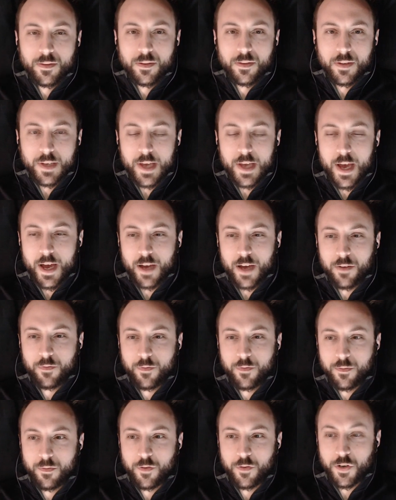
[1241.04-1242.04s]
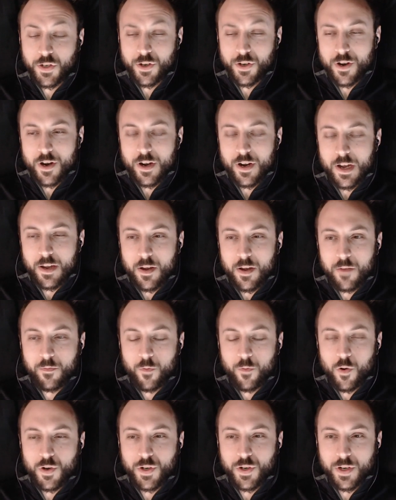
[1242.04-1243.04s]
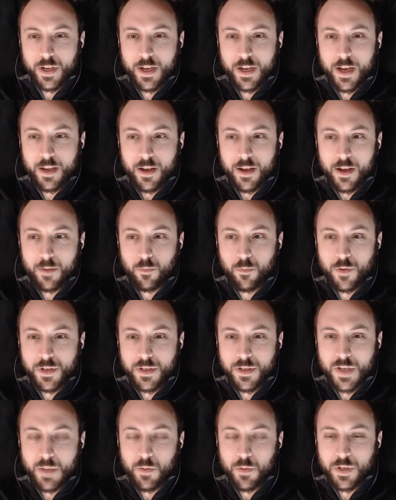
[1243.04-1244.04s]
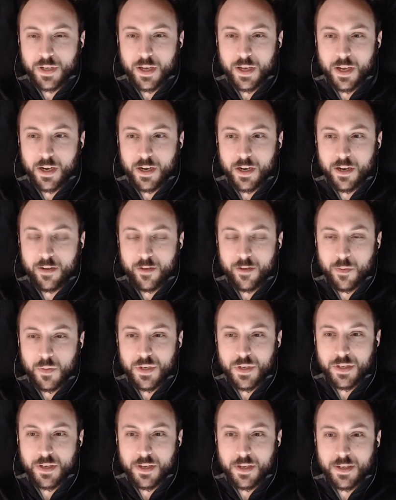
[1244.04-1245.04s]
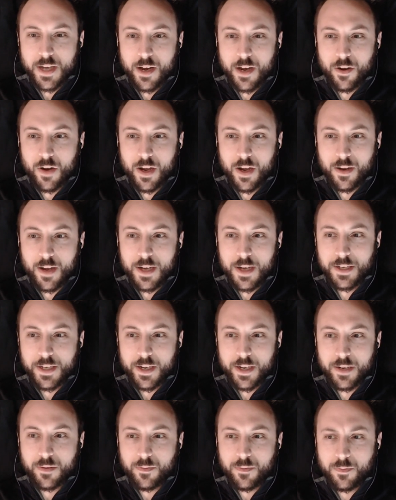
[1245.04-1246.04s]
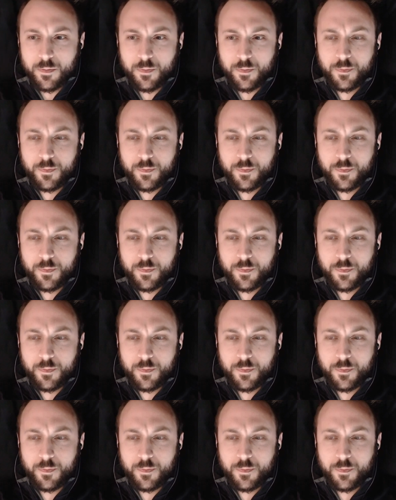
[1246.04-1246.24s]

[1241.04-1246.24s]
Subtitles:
Yeah, for sure. And unfortunately, I wasn't able to get any of them to sit down. I did.